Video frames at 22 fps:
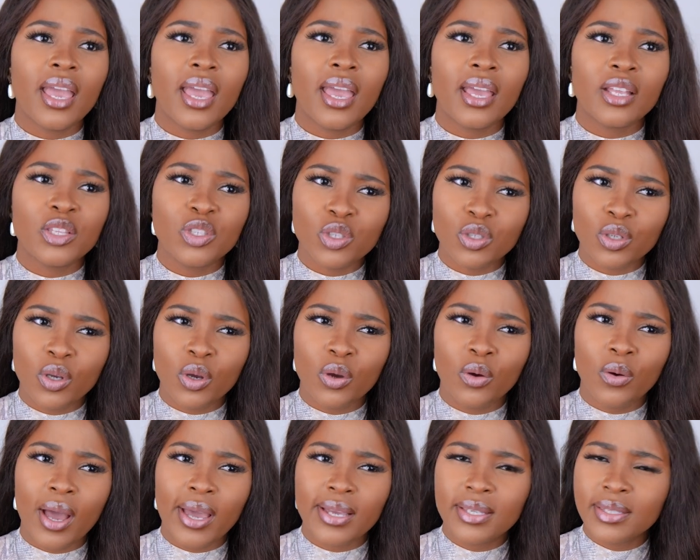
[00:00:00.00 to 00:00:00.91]
And
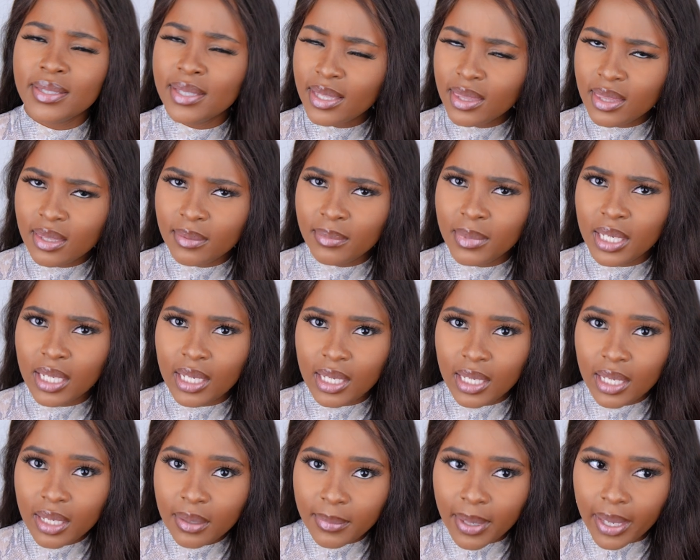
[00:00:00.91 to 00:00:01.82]
so I sent them an
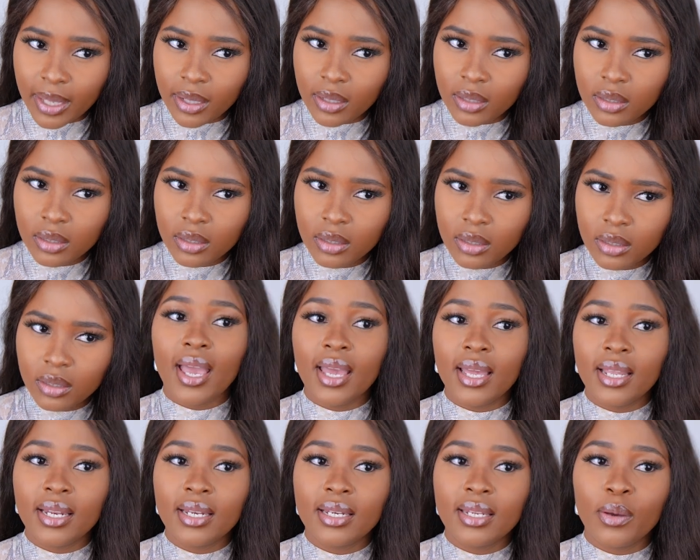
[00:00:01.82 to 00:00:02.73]
email
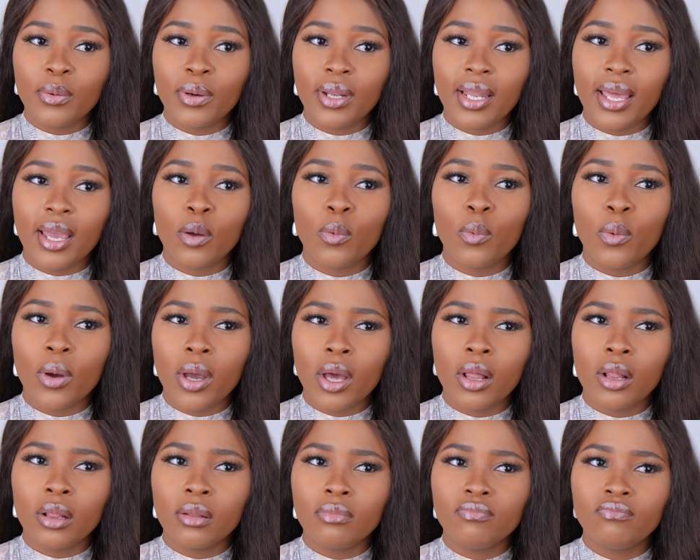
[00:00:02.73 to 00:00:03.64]
and they were like,
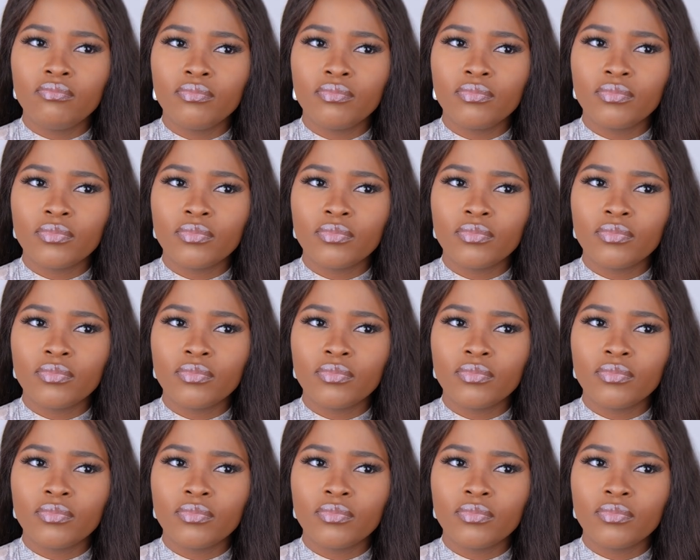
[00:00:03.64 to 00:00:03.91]
well,